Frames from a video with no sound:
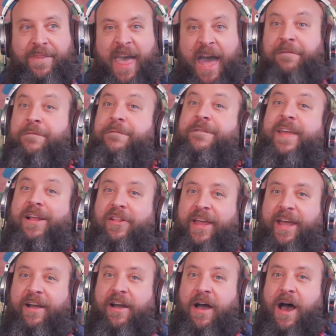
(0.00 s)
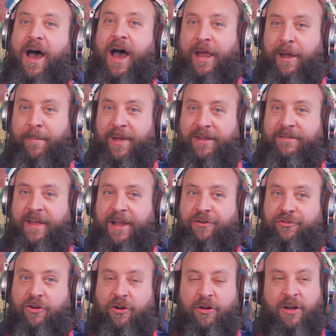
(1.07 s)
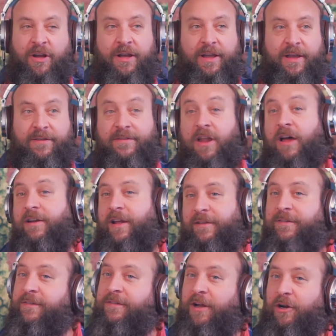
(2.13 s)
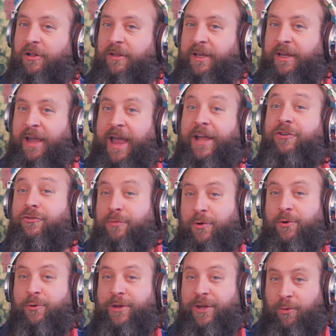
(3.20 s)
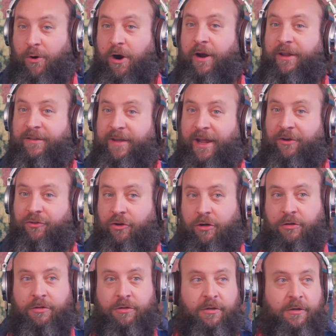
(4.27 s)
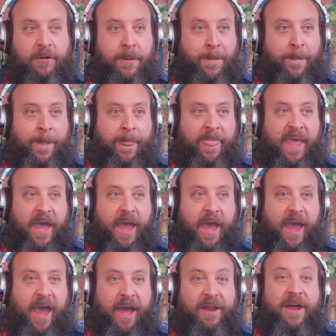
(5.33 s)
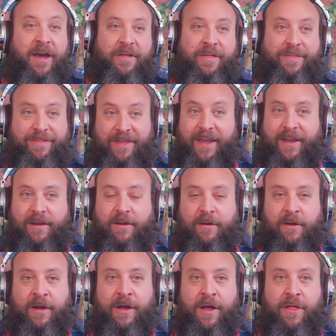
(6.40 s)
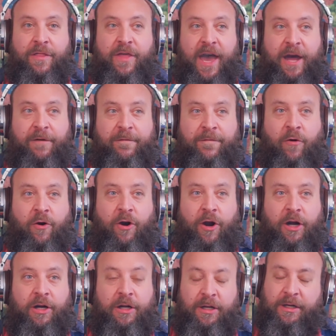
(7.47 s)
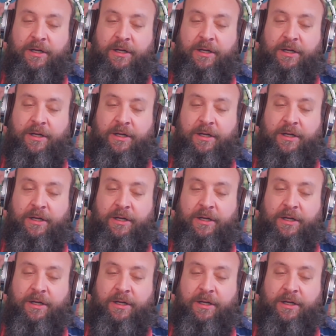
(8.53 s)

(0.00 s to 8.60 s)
feeling I am in danger is not necessarily a true you are in danger. And I think that for